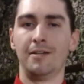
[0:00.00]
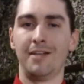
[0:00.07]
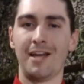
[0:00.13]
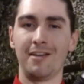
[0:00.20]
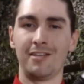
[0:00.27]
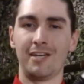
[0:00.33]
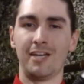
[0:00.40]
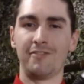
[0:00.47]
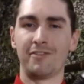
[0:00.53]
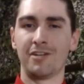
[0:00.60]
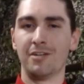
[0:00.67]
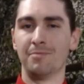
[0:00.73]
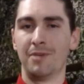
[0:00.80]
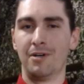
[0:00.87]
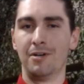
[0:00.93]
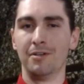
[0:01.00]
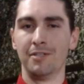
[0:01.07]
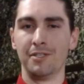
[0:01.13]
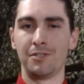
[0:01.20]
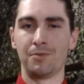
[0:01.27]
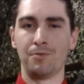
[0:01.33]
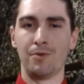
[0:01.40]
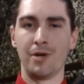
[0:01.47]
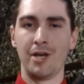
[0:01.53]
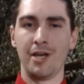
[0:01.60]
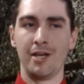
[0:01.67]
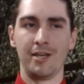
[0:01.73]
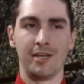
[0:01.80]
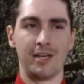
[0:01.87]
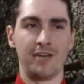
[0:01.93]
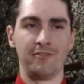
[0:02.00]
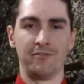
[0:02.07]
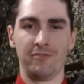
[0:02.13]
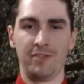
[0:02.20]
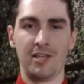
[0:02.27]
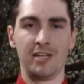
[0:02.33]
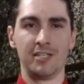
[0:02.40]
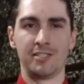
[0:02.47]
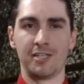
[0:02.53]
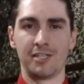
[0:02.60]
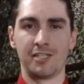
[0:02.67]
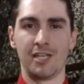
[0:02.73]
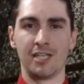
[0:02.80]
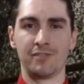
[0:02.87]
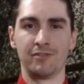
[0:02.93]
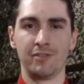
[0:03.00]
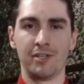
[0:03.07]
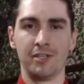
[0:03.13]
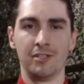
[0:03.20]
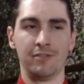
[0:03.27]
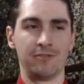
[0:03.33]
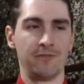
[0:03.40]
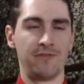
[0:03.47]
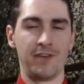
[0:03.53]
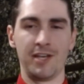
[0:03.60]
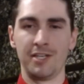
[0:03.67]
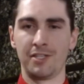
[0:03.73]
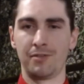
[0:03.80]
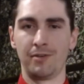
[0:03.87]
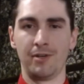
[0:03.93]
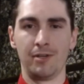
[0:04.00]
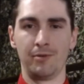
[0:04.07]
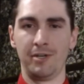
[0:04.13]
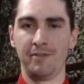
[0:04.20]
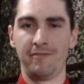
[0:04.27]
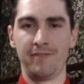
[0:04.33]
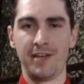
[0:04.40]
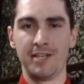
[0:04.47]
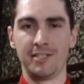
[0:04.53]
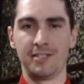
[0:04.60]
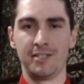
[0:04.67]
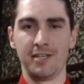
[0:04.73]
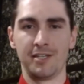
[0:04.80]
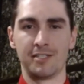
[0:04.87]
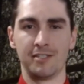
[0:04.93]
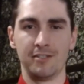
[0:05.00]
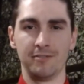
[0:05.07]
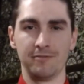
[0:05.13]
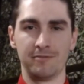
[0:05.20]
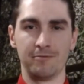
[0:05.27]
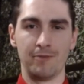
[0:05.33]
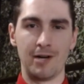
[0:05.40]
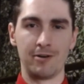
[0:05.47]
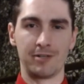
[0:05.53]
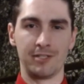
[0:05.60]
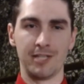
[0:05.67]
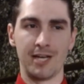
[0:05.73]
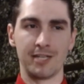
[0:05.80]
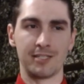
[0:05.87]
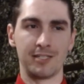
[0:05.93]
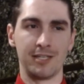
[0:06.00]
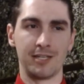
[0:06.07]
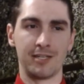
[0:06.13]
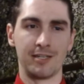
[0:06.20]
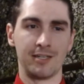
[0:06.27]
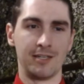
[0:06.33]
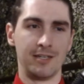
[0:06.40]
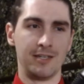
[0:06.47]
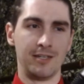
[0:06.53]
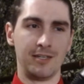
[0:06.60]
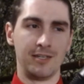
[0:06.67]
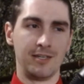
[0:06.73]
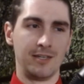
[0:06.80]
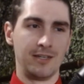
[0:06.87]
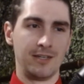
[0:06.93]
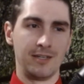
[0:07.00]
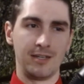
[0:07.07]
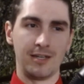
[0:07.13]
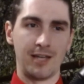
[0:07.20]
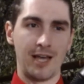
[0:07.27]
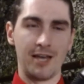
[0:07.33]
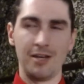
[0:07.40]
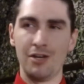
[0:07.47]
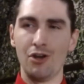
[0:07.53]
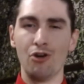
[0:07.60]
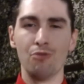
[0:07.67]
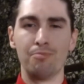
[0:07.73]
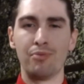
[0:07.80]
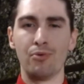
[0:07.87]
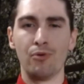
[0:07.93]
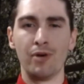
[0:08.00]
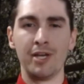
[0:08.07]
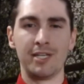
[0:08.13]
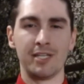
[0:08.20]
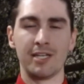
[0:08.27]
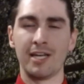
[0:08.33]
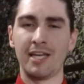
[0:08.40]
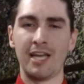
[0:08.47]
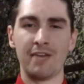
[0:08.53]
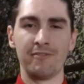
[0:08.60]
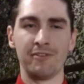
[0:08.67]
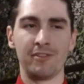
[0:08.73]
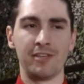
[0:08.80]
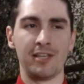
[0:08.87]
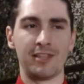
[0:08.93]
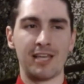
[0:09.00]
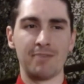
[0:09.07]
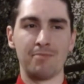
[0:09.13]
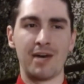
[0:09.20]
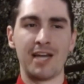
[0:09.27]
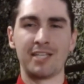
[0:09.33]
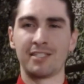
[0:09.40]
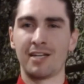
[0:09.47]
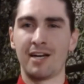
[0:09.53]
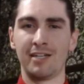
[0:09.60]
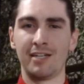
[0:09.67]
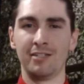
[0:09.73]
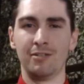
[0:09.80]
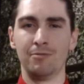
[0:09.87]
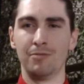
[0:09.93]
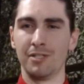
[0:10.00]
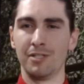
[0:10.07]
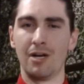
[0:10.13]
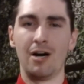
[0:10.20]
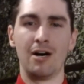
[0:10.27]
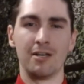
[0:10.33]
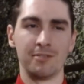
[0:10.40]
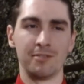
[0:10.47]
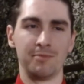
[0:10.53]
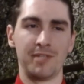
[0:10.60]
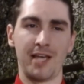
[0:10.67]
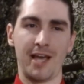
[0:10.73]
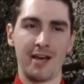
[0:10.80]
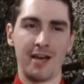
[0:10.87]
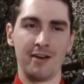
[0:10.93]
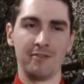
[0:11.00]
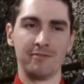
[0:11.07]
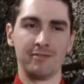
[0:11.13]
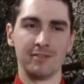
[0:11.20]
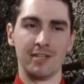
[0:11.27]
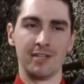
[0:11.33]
Now that I've come all this way and I've led a successful guild from Phase 3 all the way to Phase 6 of WoW Classic, at no point did I ever think that my title was awesome to have.